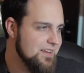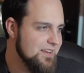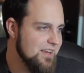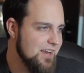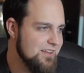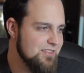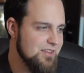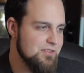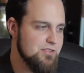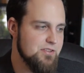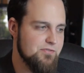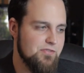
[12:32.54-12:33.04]

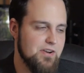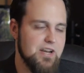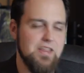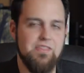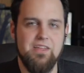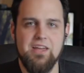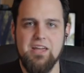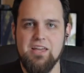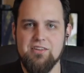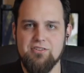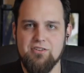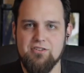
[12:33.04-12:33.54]
And the funny
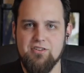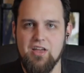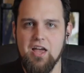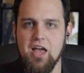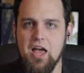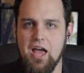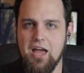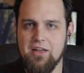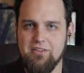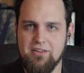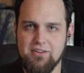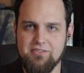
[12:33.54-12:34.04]
thing is, is
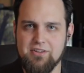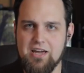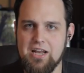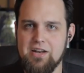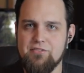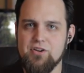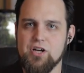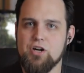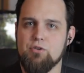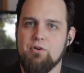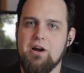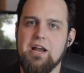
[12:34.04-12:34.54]
it's kind of
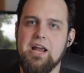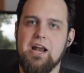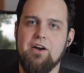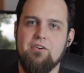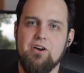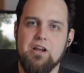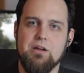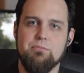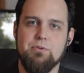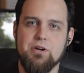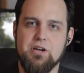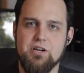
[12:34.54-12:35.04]
a gray
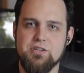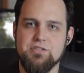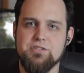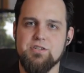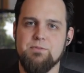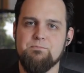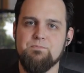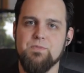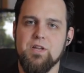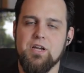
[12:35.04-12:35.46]
area, because